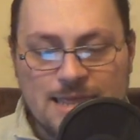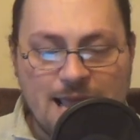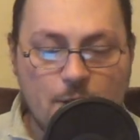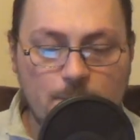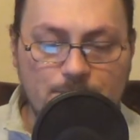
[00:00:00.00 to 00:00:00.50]

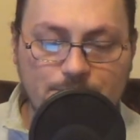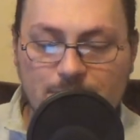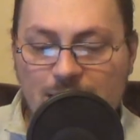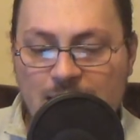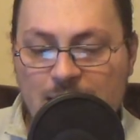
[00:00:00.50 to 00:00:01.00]
Now,
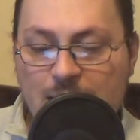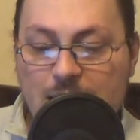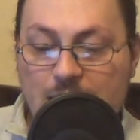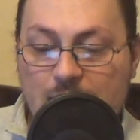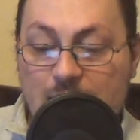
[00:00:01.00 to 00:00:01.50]

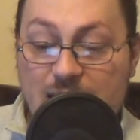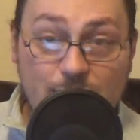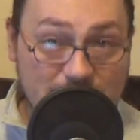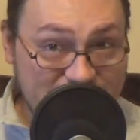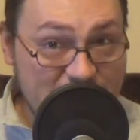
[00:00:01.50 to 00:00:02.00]

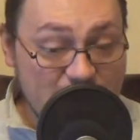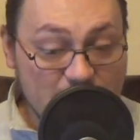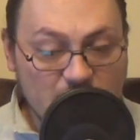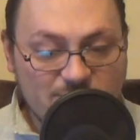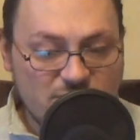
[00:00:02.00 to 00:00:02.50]
I was
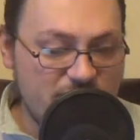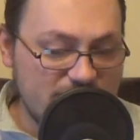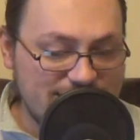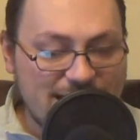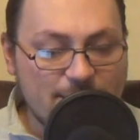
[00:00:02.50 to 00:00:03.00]
saying in a
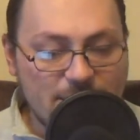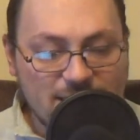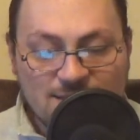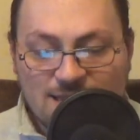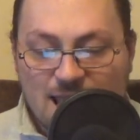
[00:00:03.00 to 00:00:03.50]
previous
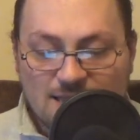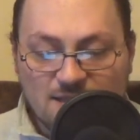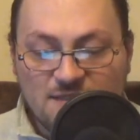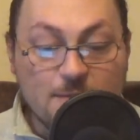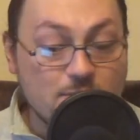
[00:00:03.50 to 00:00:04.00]
segment that
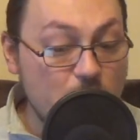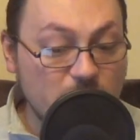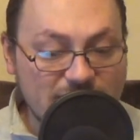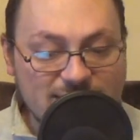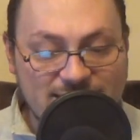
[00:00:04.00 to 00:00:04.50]
the
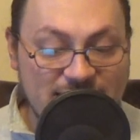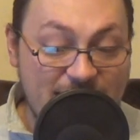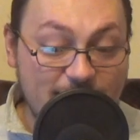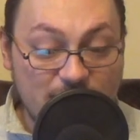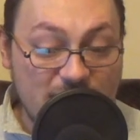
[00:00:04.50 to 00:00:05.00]
protests
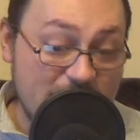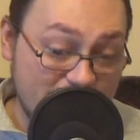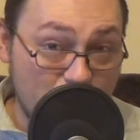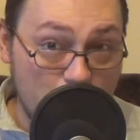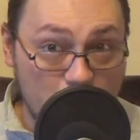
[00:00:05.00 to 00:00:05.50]
have
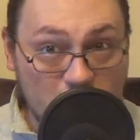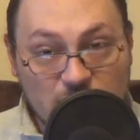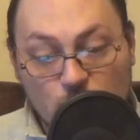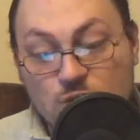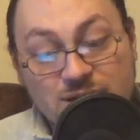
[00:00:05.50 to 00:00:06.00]

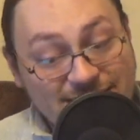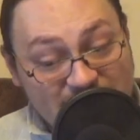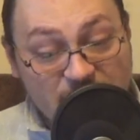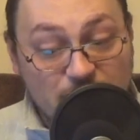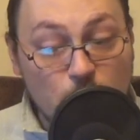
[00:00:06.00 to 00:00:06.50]
evolved or
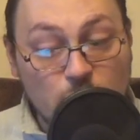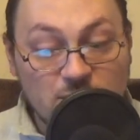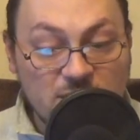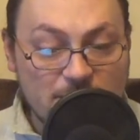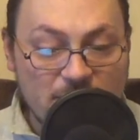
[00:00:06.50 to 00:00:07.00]

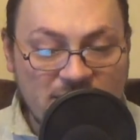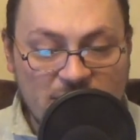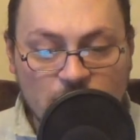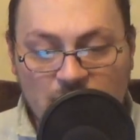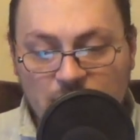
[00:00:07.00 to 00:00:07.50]
devolved,
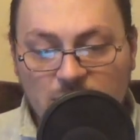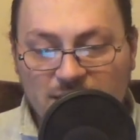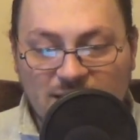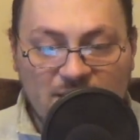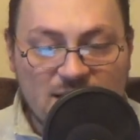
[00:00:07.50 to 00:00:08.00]
depending on how you
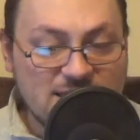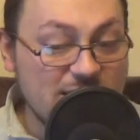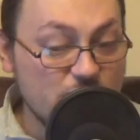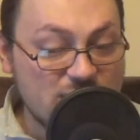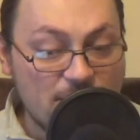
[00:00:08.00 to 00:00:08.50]
look at things,
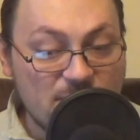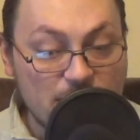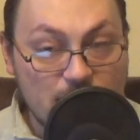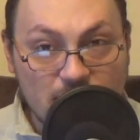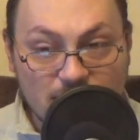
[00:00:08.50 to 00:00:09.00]
into
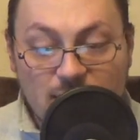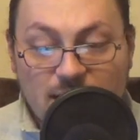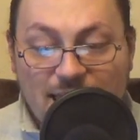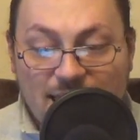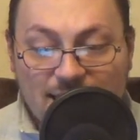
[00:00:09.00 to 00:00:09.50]
something bigger,
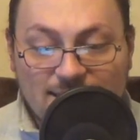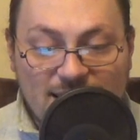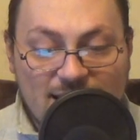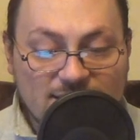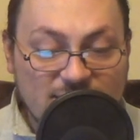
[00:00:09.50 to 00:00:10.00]
and
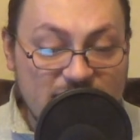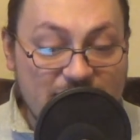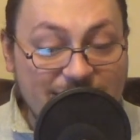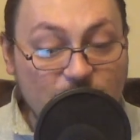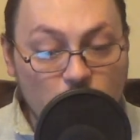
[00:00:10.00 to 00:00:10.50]
that
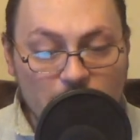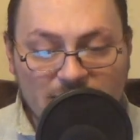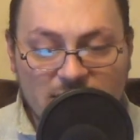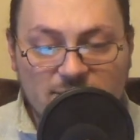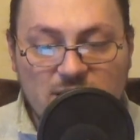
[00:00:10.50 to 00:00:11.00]
the
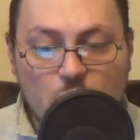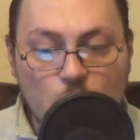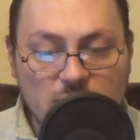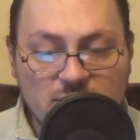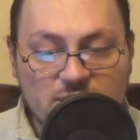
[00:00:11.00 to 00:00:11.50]
annulment of the
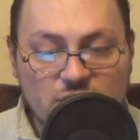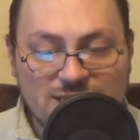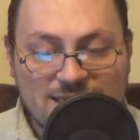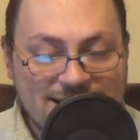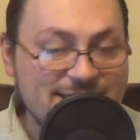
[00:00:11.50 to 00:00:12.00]
order
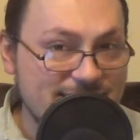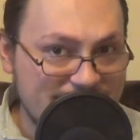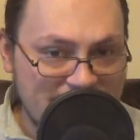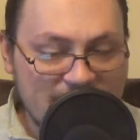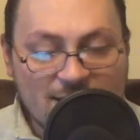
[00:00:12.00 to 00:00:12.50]
just
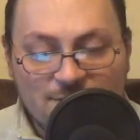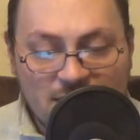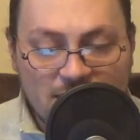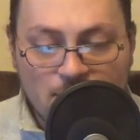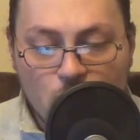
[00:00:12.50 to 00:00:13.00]
isn't enough
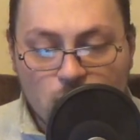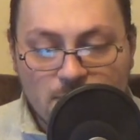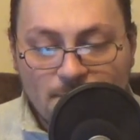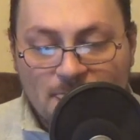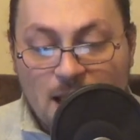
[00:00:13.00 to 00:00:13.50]
anymore.